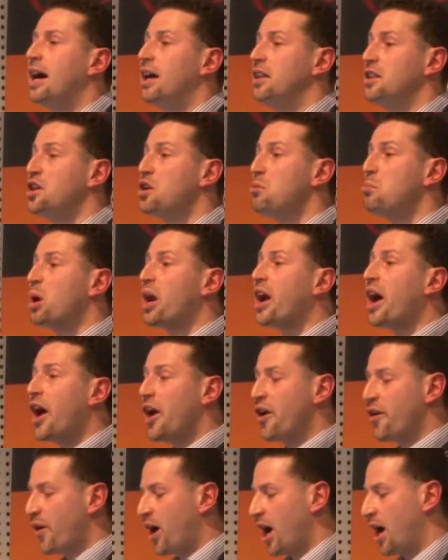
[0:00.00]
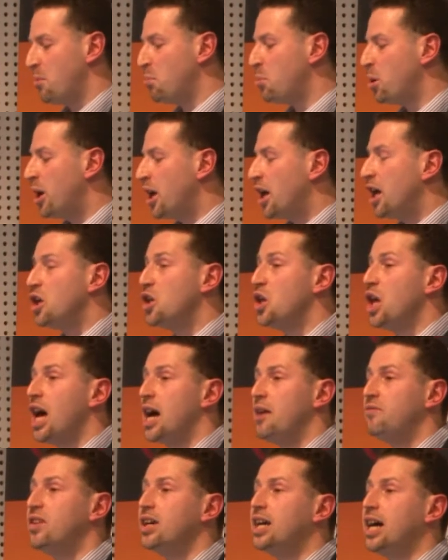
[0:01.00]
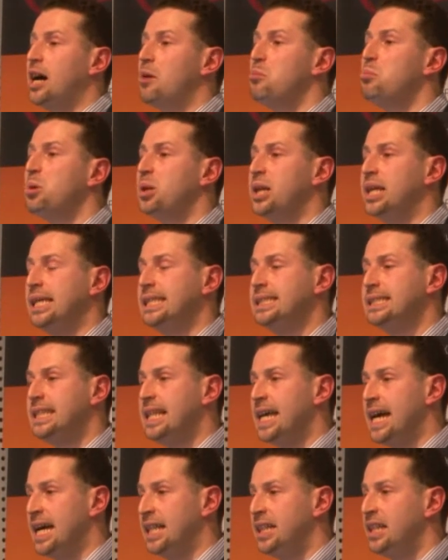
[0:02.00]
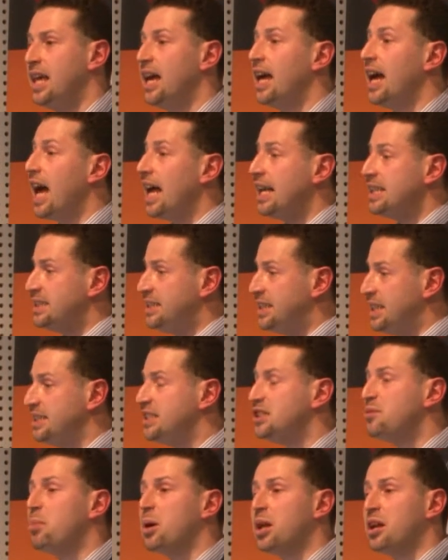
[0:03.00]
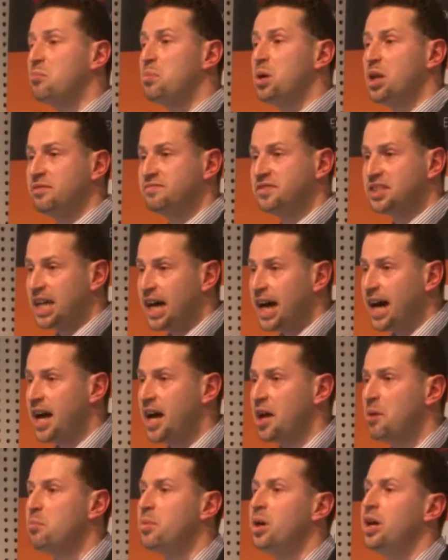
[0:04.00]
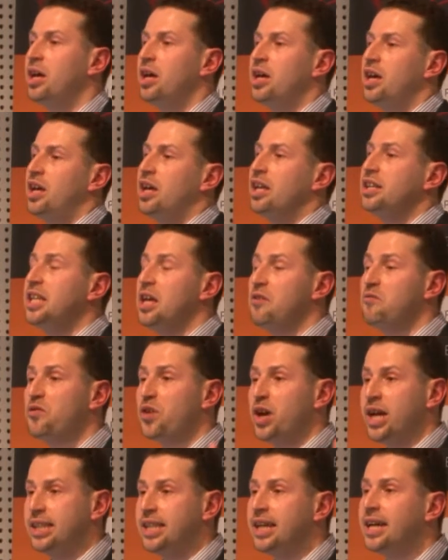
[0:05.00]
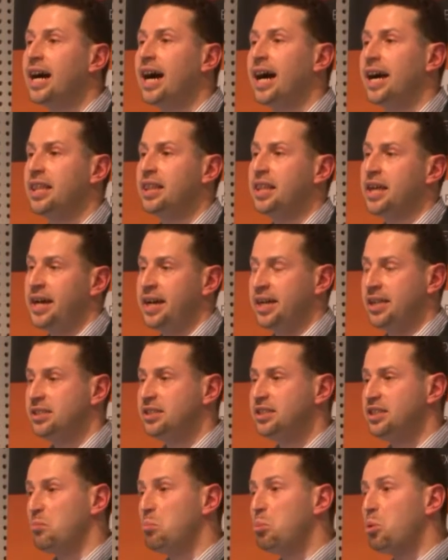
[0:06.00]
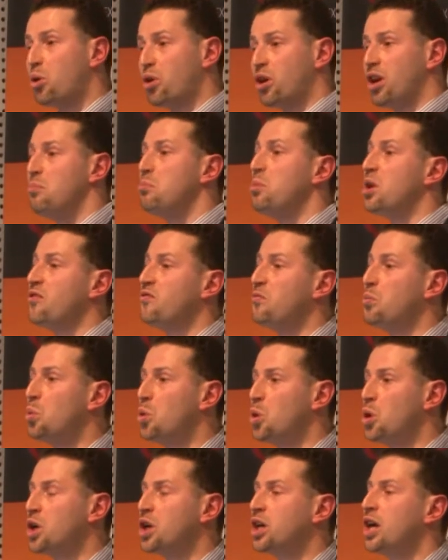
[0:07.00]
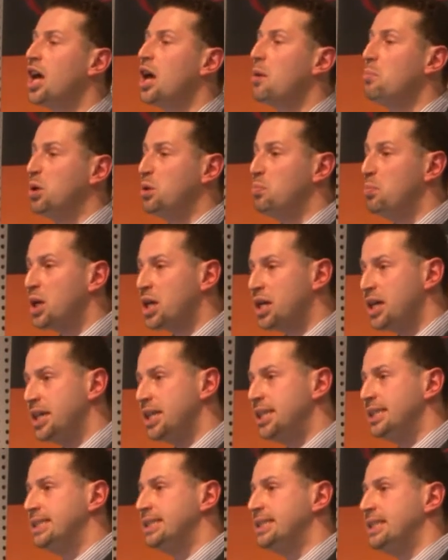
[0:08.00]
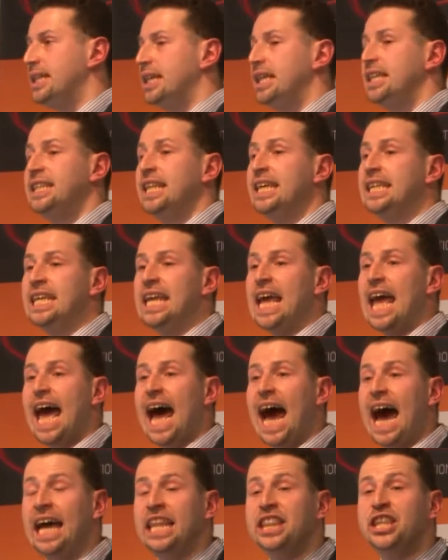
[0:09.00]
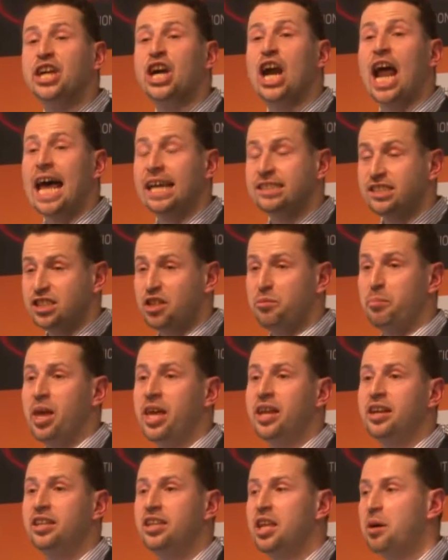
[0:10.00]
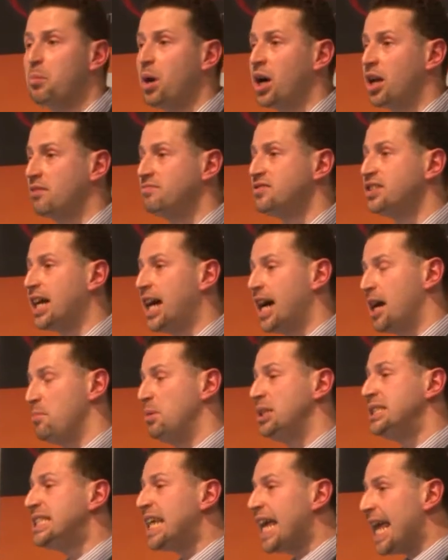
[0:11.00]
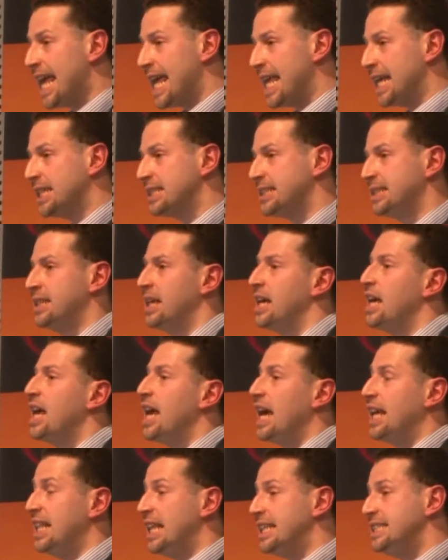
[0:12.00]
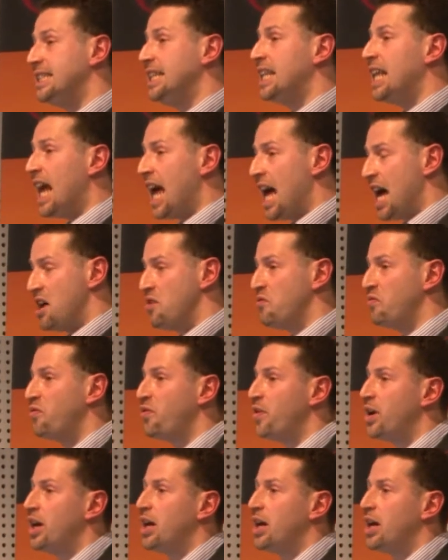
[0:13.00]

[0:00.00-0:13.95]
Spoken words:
A little bit higher up, you have the companies that did spend a bit of time, they've read the guidelines, they put in a bit of work, but because they underestimated the amount of time it takes and they didn't have